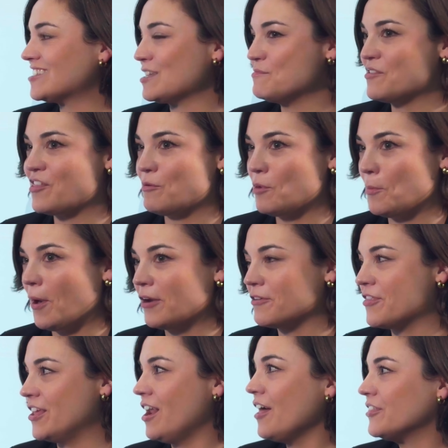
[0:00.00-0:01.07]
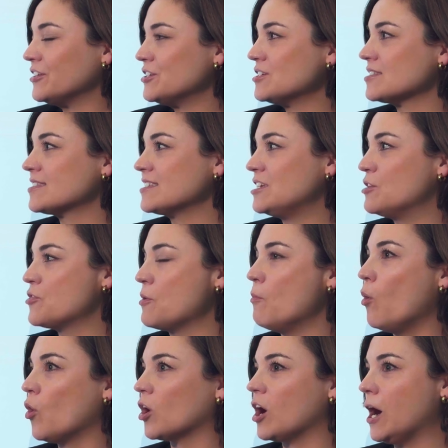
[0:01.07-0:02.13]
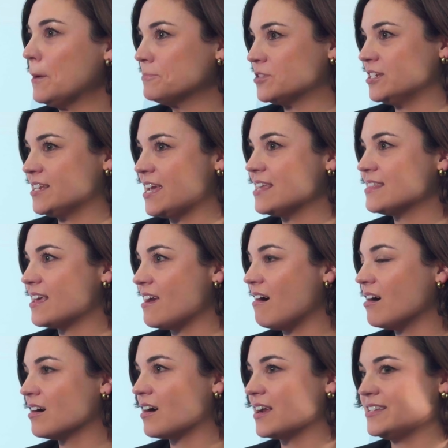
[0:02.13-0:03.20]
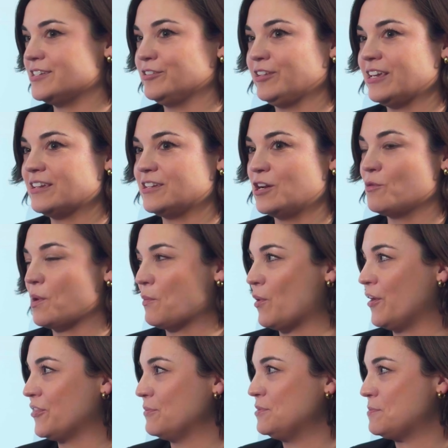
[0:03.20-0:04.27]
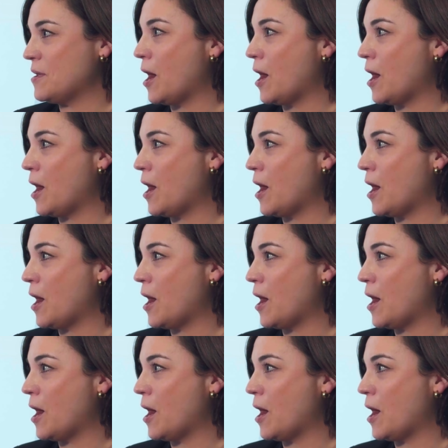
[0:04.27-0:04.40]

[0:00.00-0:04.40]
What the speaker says: Some of them are better than others. The more up-to-date they are, ideally, we want them to